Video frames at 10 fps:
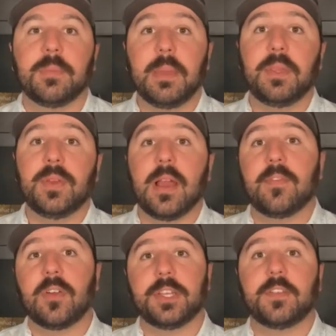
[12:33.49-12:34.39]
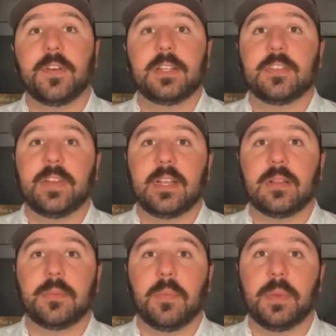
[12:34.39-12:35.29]
maybe you have all these funds
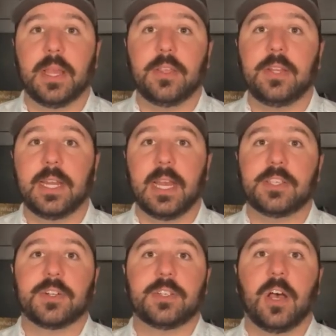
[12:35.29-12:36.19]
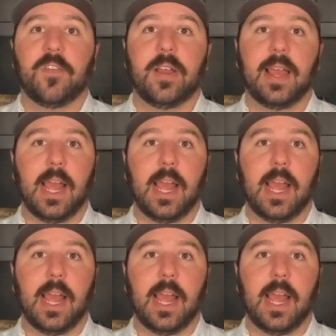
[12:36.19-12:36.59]
available, but you need to ask yourself,